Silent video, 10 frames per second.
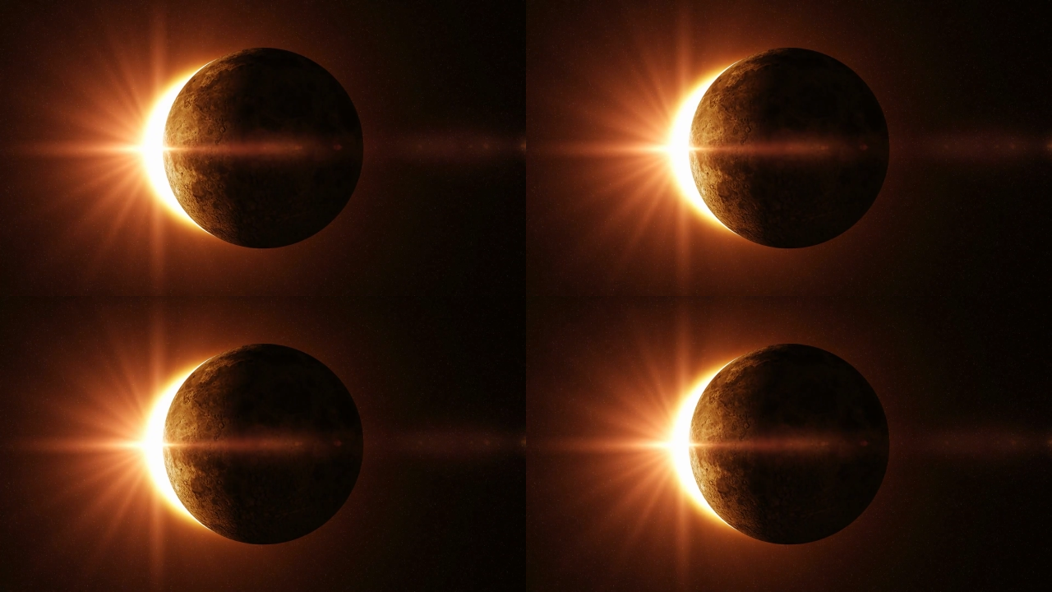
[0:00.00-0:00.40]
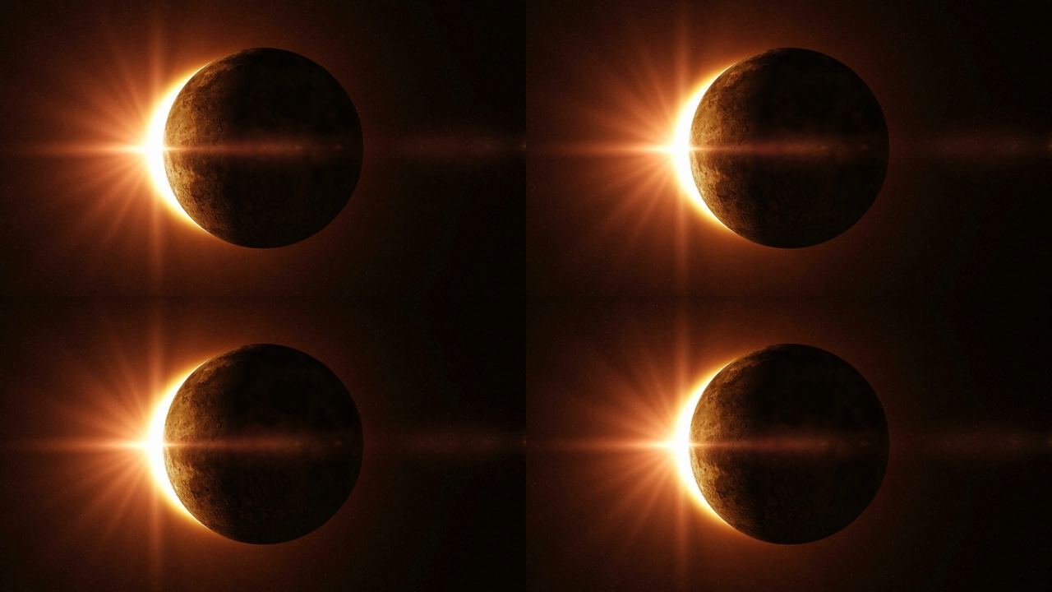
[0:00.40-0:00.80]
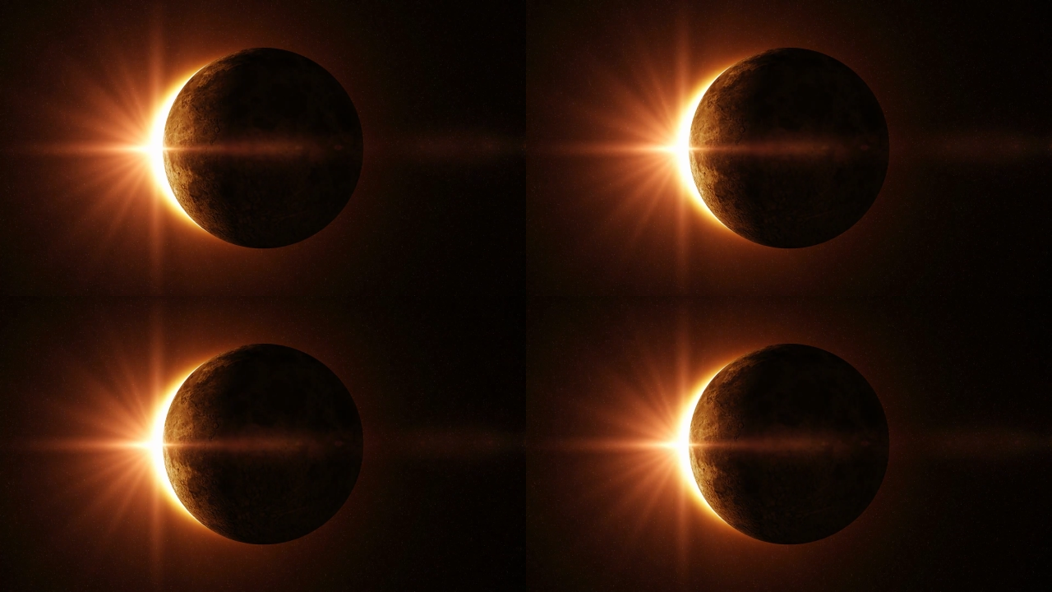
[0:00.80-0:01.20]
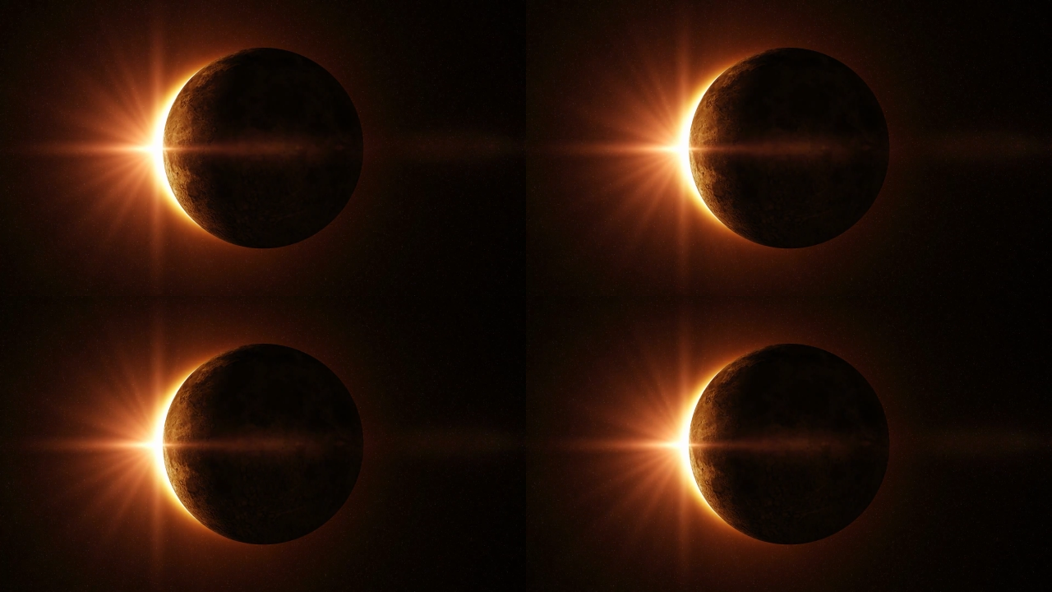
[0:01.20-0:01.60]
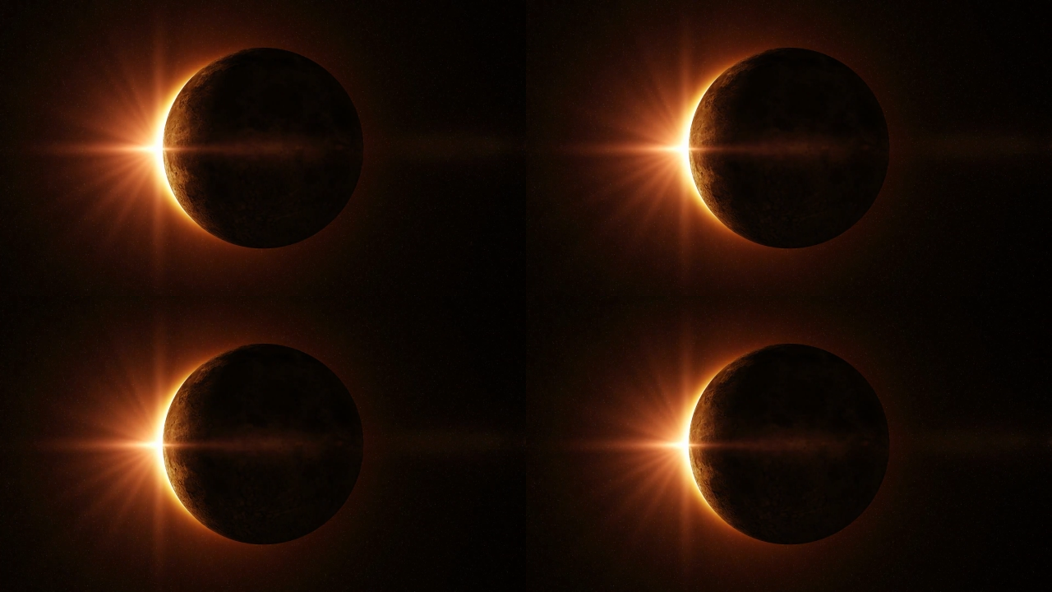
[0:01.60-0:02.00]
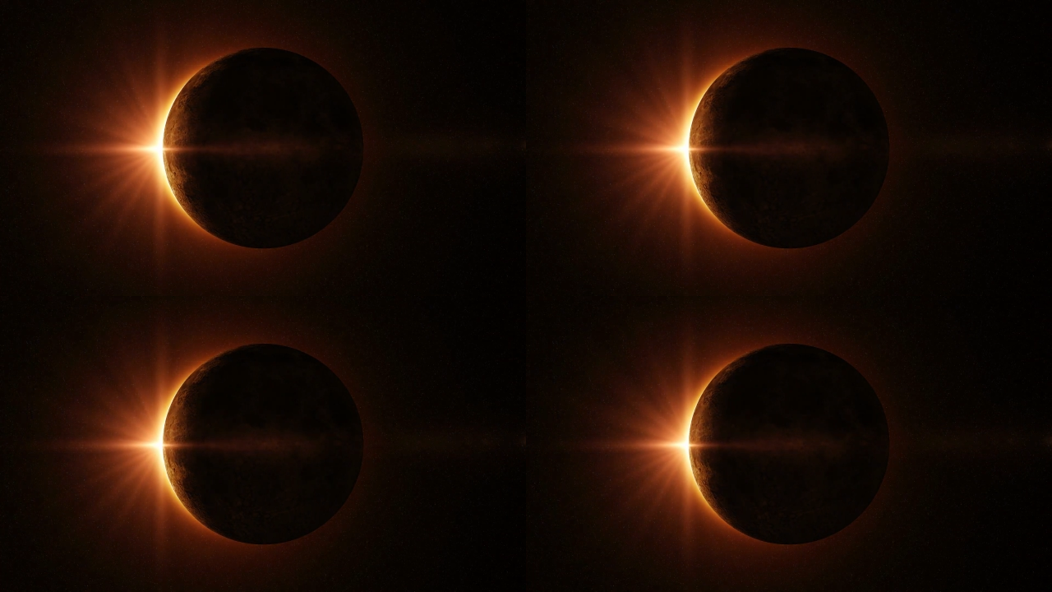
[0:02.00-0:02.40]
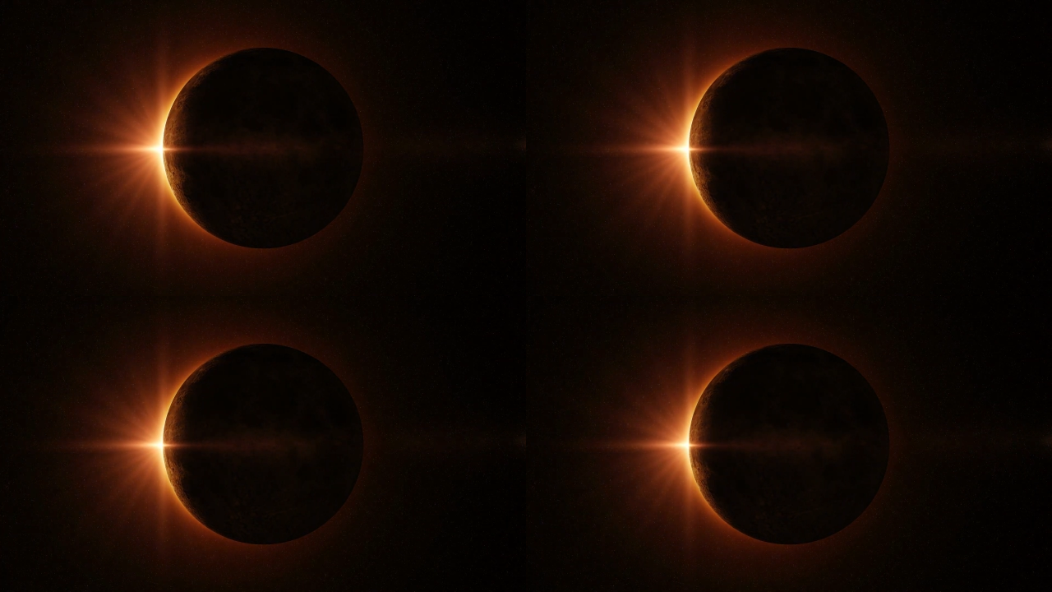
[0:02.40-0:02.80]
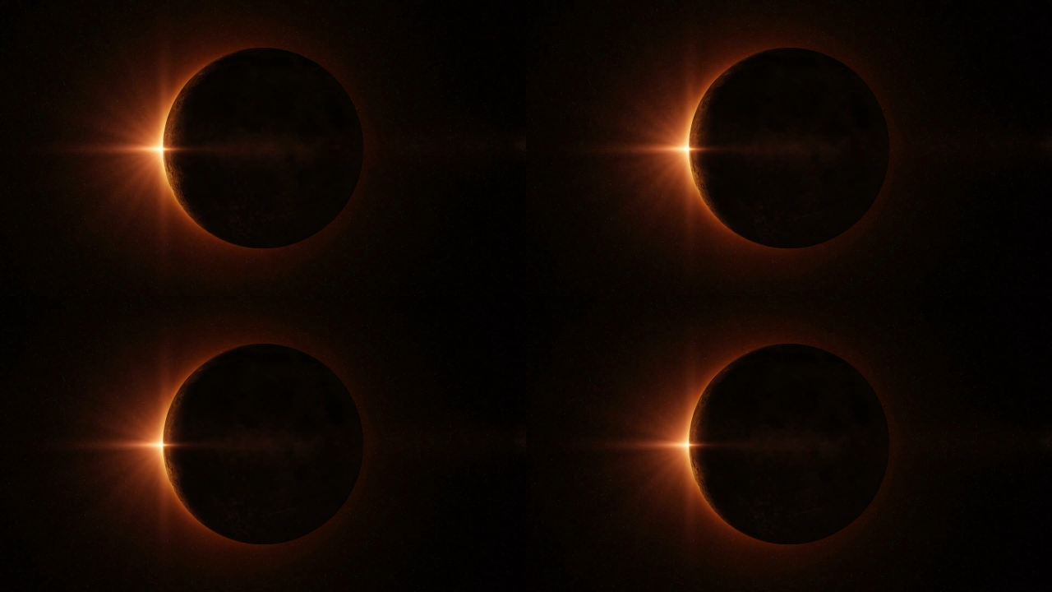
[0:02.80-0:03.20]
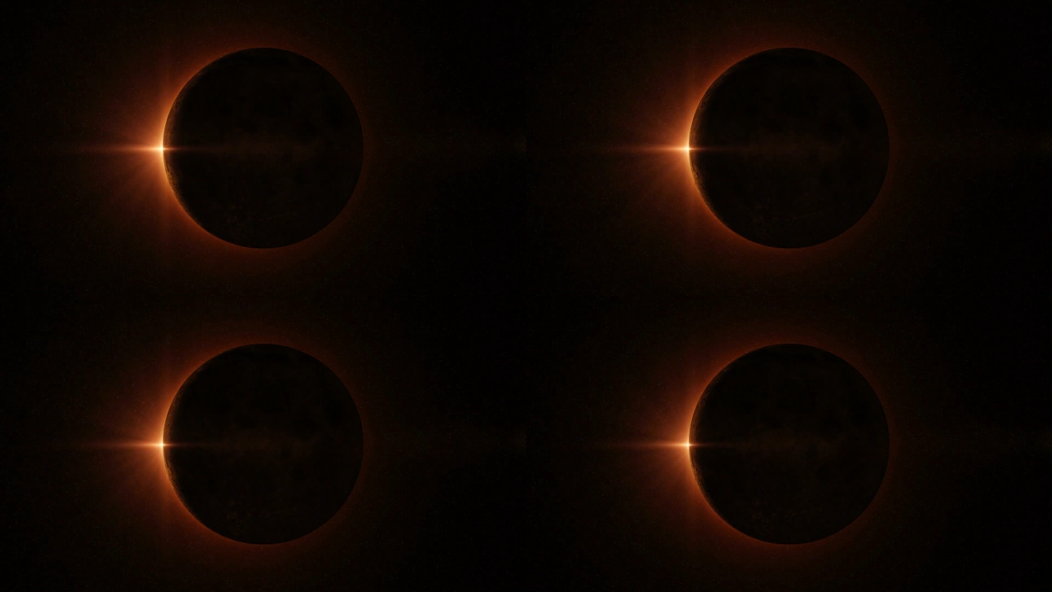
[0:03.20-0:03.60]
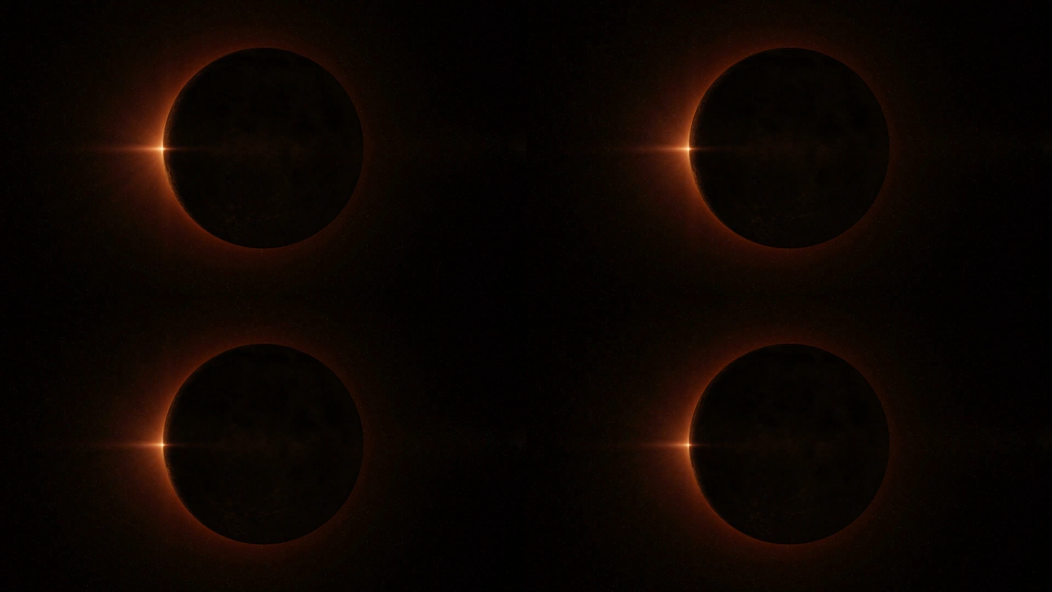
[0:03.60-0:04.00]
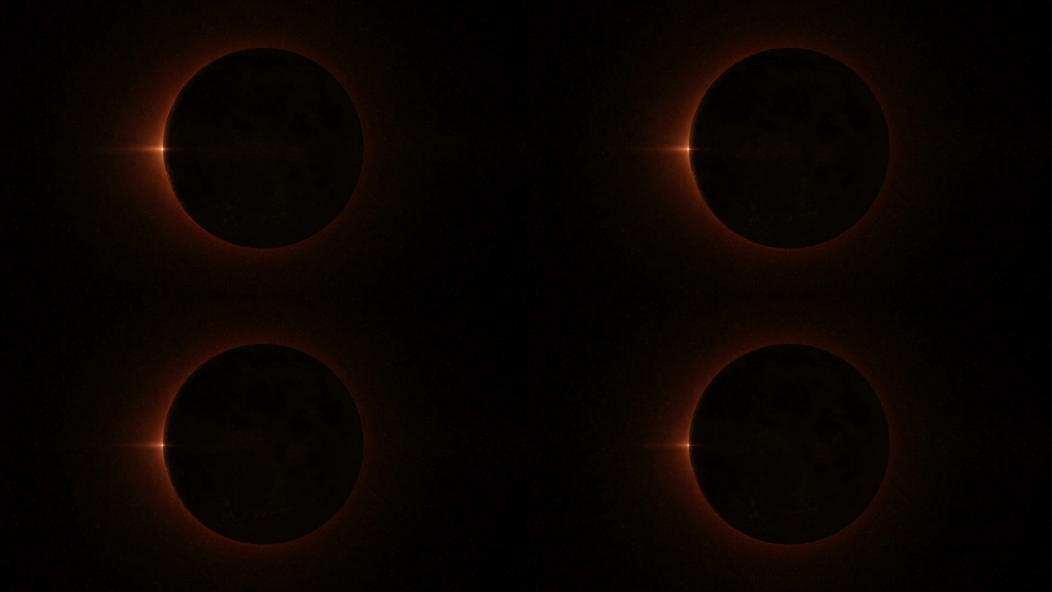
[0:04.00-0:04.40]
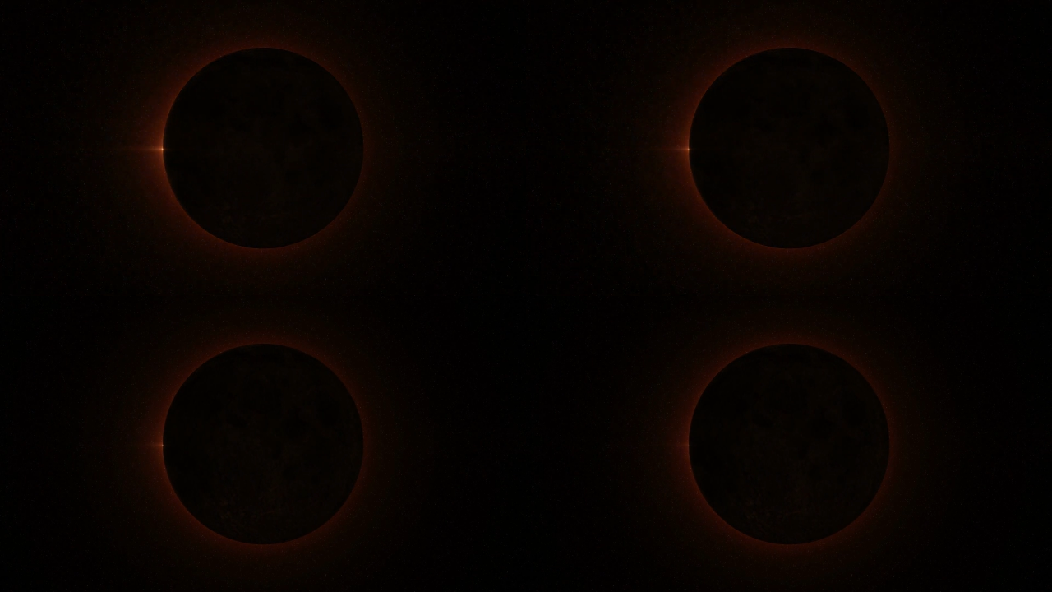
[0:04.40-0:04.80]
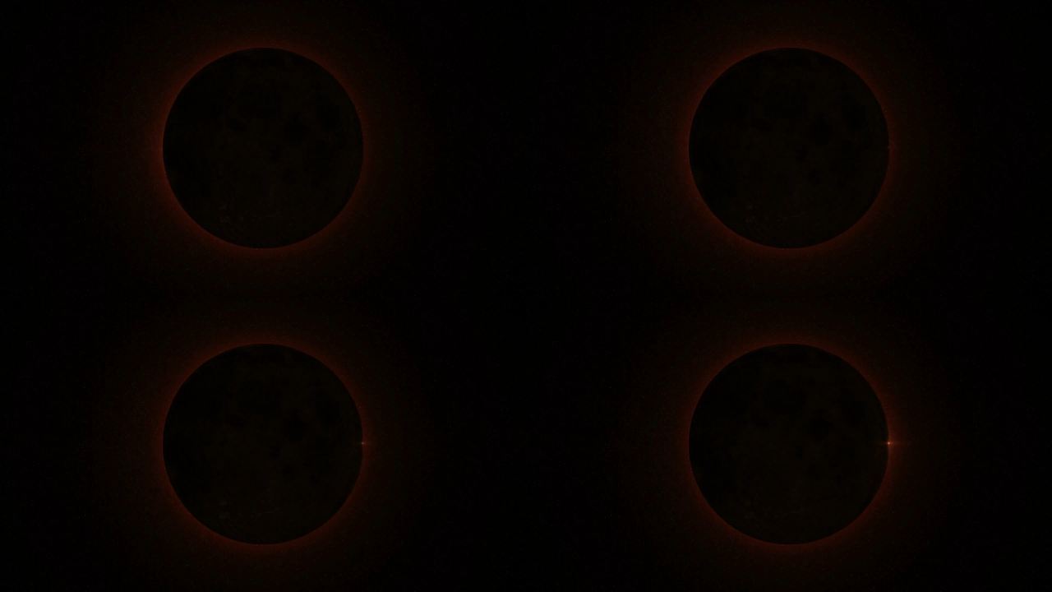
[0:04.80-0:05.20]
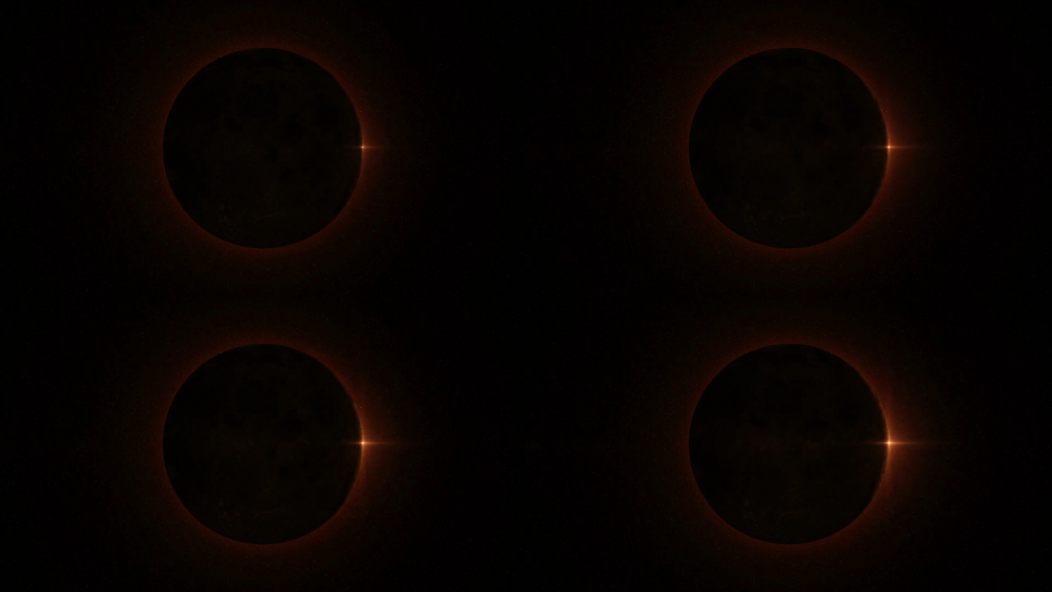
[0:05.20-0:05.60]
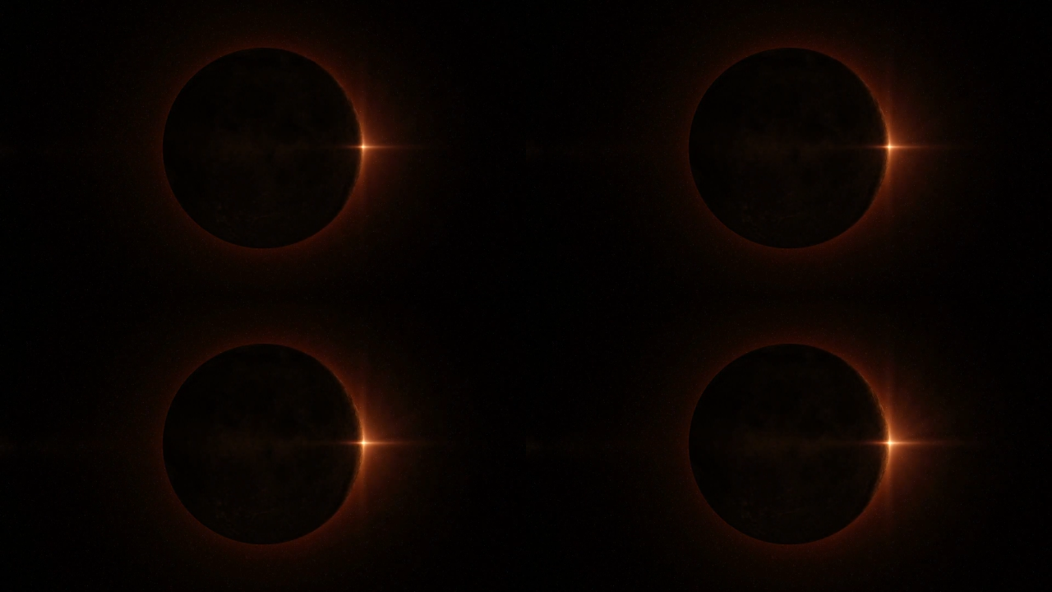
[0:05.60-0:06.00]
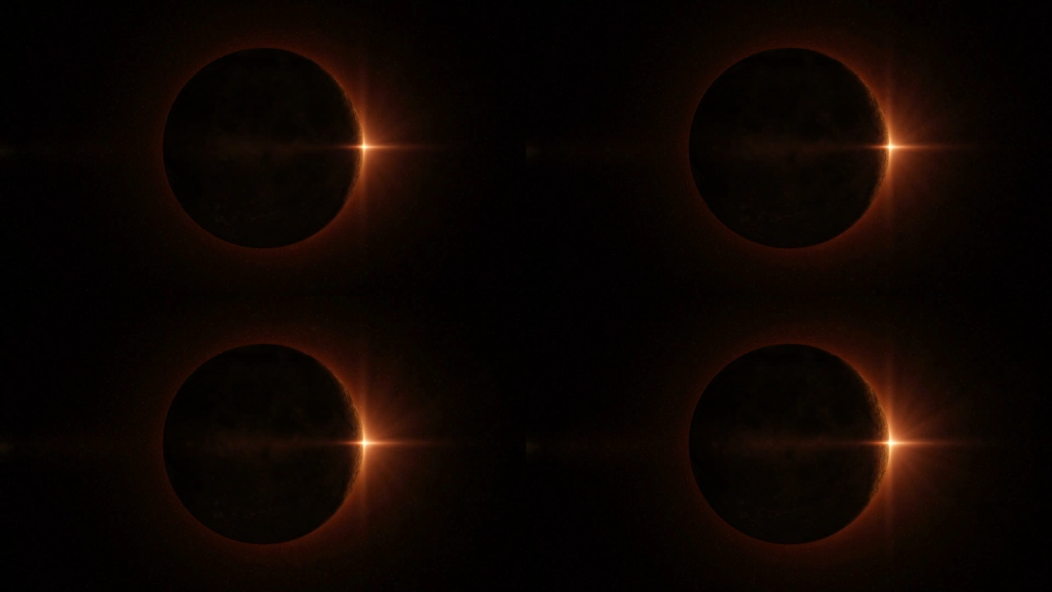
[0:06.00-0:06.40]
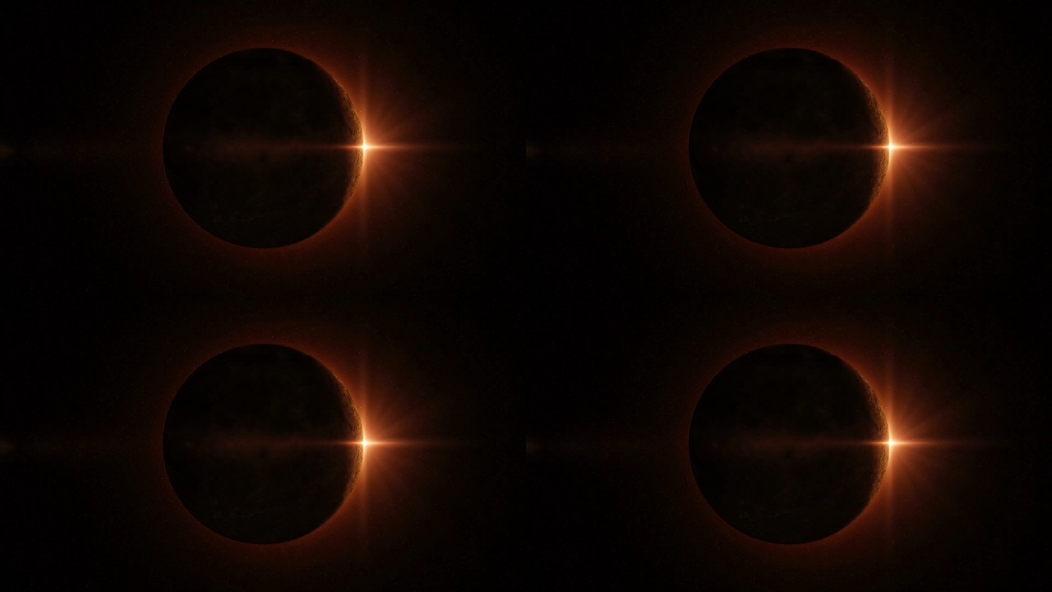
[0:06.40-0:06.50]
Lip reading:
No face is visible, so there are no lips to read.